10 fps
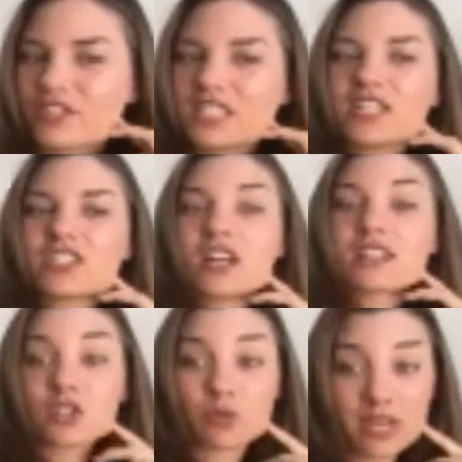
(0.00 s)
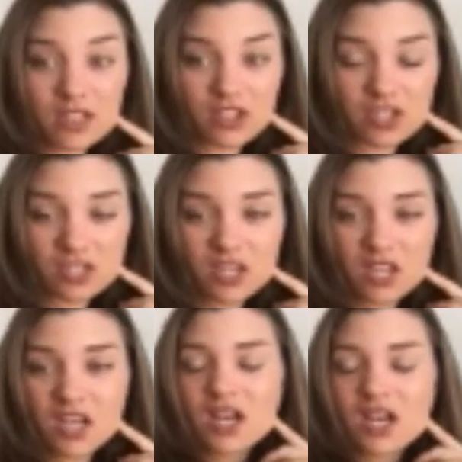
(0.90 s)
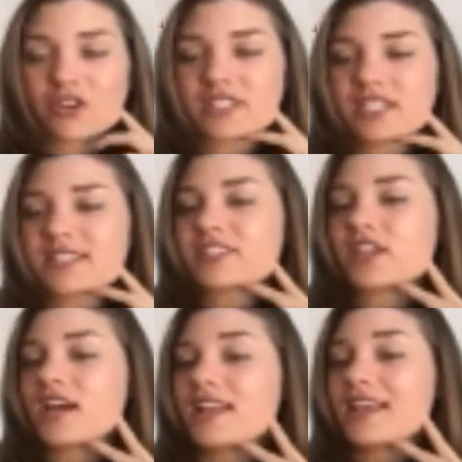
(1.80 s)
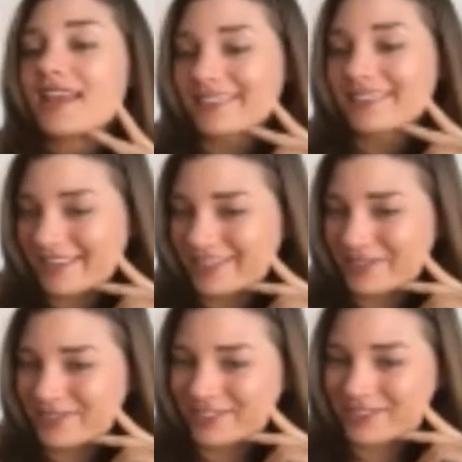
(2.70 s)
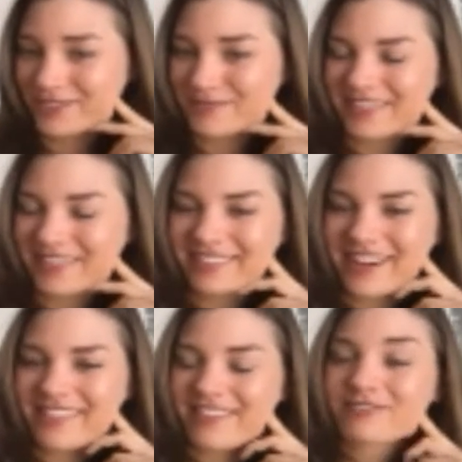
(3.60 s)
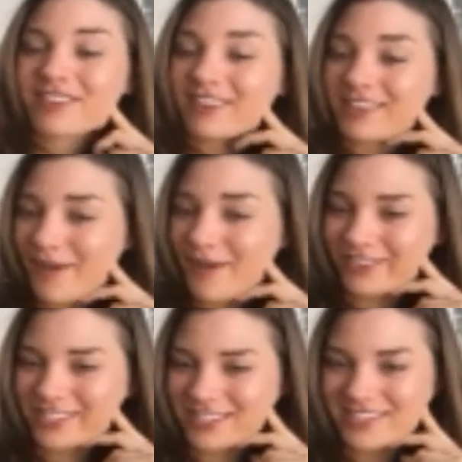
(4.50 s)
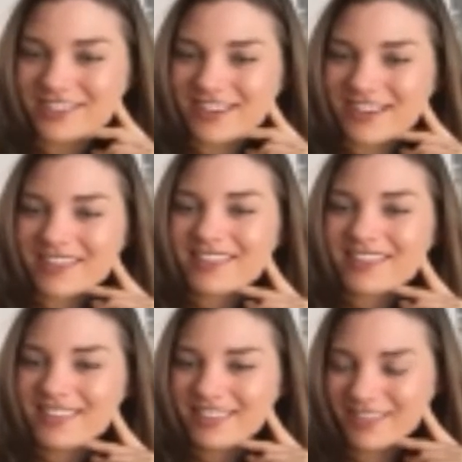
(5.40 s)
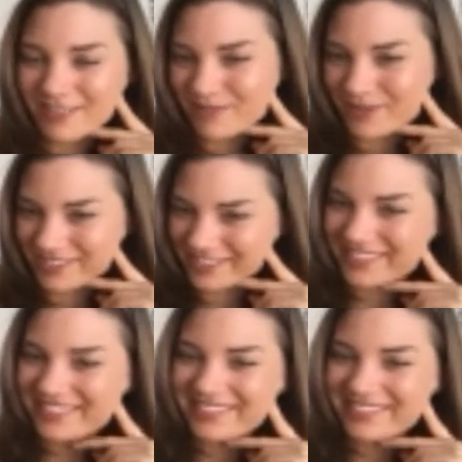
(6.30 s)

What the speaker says: St John's on Twitch. Christy St John is on YouTube. I love talking about Christy St John in the third person.